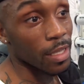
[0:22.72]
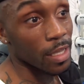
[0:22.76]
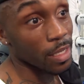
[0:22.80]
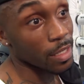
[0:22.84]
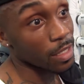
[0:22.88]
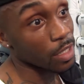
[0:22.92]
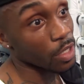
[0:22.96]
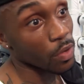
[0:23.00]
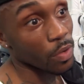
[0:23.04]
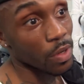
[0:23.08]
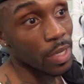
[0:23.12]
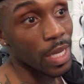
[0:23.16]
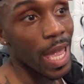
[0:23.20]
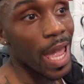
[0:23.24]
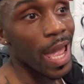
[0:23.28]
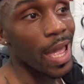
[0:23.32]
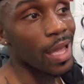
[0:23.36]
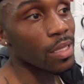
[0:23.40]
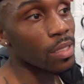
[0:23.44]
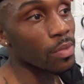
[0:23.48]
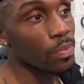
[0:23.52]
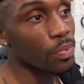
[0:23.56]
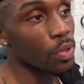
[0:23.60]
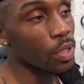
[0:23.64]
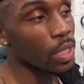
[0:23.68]
so he
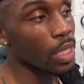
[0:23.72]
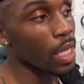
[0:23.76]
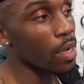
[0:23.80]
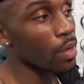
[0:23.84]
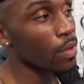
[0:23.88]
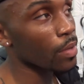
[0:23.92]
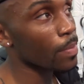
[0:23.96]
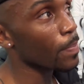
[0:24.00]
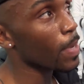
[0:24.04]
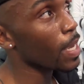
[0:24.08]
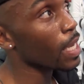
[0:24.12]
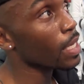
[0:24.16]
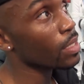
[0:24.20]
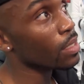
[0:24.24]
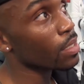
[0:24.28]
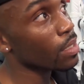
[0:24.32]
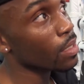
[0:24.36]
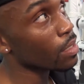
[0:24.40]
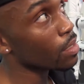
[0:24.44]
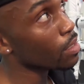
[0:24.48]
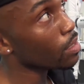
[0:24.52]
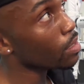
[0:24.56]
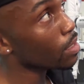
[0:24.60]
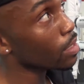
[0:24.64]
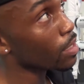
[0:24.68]
had to pull out,
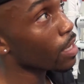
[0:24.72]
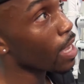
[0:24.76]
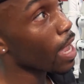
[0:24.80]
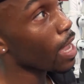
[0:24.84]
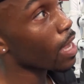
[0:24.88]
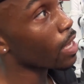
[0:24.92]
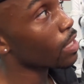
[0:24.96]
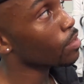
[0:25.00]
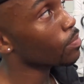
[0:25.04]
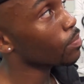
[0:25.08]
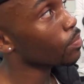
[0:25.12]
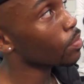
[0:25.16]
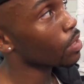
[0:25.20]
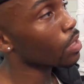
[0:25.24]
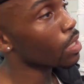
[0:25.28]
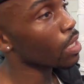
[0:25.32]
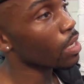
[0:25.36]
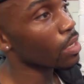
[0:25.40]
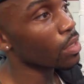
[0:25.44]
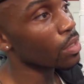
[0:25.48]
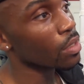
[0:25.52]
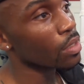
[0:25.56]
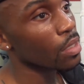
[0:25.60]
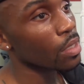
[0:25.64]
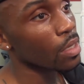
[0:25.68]
basically. He had to pull
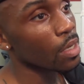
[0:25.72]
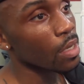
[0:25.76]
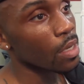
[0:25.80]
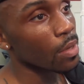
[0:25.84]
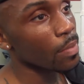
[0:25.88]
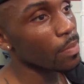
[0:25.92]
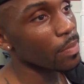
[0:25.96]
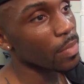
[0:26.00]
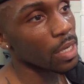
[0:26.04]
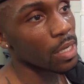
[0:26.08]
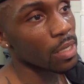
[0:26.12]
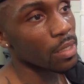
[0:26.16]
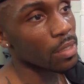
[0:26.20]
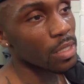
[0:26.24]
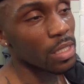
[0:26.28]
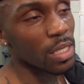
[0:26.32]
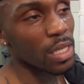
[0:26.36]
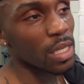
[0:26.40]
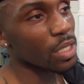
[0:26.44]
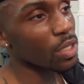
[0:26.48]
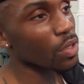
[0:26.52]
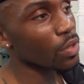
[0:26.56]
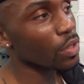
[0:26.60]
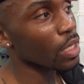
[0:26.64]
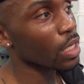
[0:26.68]
out. But
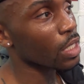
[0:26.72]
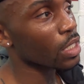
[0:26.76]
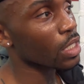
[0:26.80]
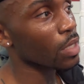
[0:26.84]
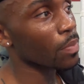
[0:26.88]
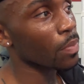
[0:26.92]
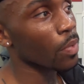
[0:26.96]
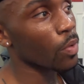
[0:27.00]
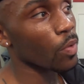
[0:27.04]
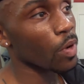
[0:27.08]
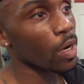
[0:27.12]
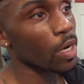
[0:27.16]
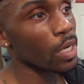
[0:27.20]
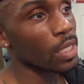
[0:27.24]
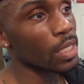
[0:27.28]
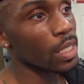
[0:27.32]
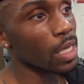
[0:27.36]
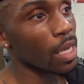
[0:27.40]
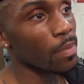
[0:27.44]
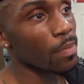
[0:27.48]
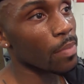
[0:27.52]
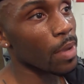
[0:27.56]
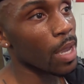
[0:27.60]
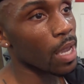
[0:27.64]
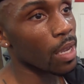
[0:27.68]
it's only a temporary
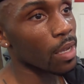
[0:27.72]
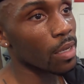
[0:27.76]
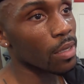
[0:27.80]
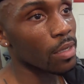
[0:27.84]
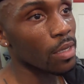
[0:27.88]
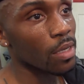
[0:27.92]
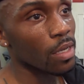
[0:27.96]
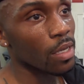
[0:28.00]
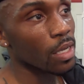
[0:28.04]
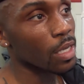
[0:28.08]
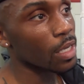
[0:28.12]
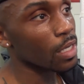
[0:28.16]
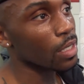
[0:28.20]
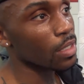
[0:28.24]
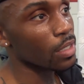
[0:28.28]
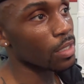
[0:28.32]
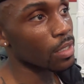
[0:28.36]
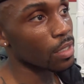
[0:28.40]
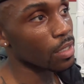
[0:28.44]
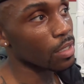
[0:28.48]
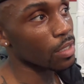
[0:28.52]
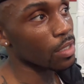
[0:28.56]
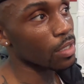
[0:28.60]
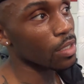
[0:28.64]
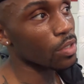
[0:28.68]
setback. He's,
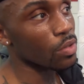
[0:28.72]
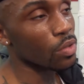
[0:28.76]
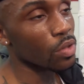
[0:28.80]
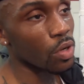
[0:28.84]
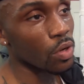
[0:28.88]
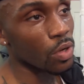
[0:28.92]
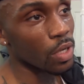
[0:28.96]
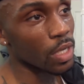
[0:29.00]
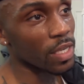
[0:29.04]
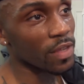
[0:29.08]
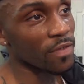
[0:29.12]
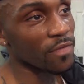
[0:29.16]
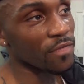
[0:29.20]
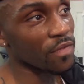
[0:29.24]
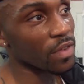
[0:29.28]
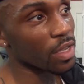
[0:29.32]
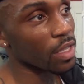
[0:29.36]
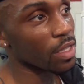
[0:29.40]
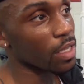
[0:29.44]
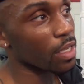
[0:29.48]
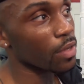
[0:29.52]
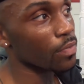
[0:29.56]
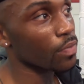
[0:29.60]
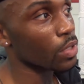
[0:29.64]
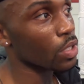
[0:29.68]
you know, he's
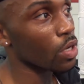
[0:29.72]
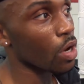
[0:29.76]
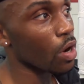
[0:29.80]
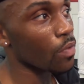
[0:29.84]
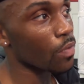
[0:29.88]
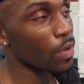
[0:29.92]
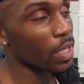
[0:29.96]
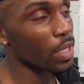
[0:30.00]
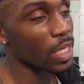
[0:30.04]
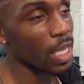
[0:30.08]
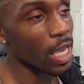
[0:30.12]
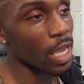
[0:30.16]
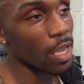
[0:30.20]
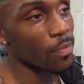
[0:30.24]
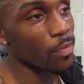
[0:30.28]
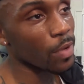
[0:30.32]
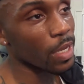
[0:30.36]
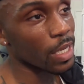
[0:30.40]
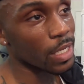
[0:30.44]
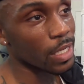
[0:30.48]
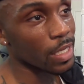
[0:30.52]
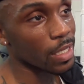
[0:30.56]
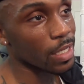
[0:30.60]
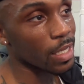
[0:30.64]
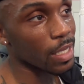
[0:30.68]
fit. He was already 8
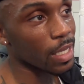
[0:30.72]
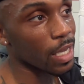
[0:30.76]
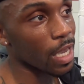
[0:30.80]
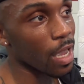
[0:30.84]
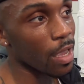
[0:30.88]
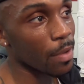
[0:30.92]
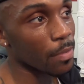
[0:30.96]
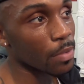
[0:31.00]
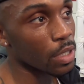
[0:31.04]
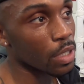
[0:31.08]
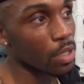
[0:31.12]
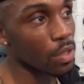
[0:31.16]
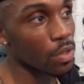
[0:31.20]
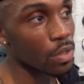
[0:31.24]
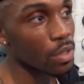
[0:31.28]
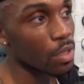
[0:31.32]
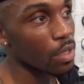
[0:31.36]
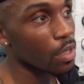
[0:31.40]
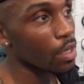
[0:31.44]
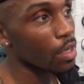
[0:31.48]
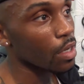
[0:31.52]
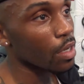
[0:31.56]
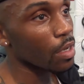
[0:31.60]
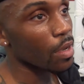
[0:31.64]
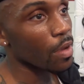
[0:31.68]
weeks in the camp, so
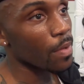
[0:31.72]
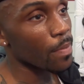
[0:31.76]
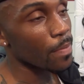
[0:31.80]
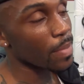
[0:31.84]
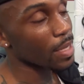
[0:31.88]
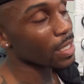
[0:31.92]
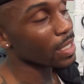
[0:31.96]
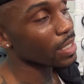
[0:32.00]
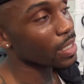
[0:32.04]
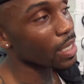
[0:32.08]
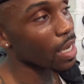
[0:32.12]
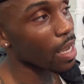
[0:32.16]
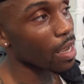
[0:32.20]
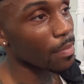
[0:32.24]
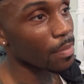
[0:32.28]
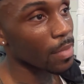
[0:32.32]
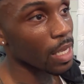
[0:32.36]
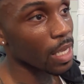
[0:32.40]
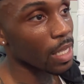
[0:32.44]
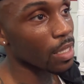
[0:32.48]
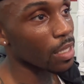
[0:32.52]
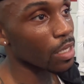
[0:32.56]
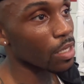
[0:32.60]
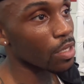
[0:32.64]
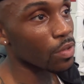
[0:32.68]
by the time
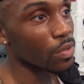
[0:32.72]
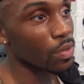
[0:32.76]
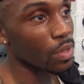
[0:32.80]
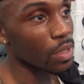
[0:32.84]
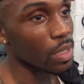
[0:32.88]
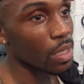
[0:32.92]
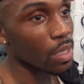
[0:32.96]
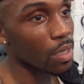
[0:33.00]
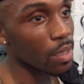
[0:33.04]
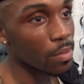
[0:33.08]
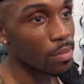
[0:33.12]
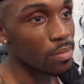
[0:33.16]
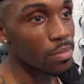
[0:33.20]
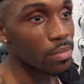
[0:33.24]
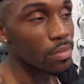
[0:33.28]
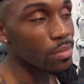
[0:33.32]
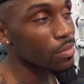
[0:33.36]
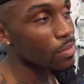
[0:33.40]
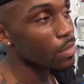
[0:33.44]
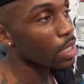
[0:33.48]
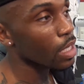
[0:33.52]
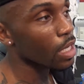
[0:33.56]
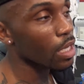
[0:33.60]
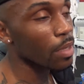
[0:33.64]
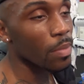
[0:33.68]
that heals up,
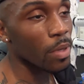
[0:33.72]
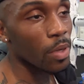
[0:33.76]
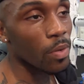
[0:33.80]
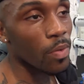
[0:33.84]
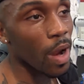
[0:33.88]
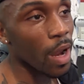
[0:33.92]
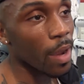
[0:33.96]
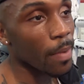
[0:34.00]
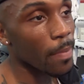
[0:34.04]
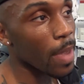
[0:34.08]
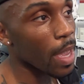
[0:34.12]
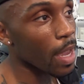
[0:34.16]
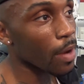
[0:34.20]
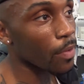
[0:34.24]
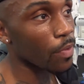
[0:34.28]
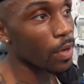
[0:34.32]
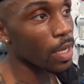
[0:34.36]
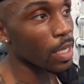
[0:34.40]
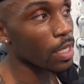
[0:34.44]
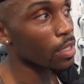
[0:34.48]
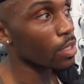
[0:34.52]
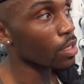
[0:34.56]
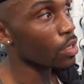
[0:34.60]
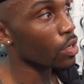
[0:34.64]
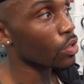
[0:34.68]
he'd be right back
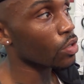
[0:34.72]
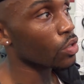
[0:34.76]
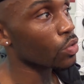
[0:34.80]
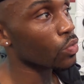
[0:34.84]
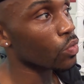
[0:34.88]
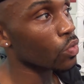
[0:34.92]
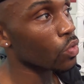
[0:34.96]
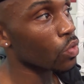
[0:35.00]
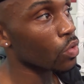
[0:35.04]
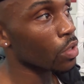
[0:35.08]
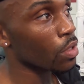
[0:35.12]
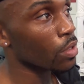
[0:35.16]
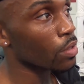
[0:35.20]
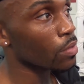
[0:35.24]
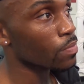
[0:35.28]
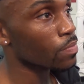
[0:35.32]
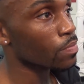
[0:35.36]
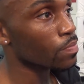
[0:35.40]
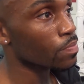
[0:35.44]
ready to go to war.